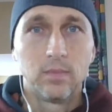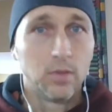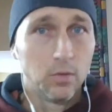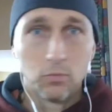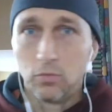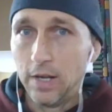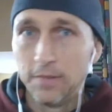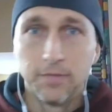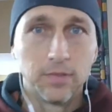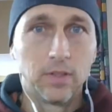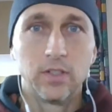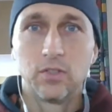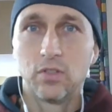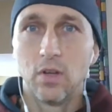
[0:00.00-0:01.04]
rightfully
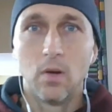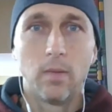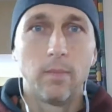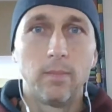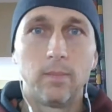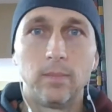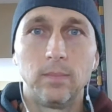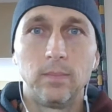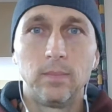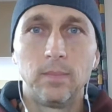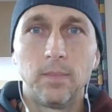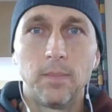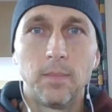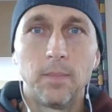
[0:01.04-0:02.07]
so.
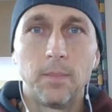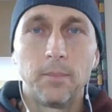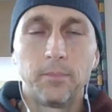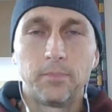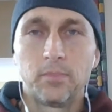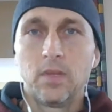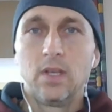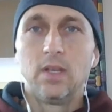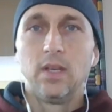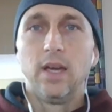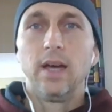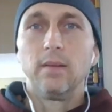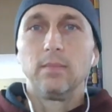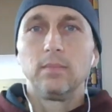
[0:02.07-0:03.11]

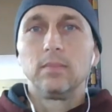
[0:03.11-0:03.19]
Yet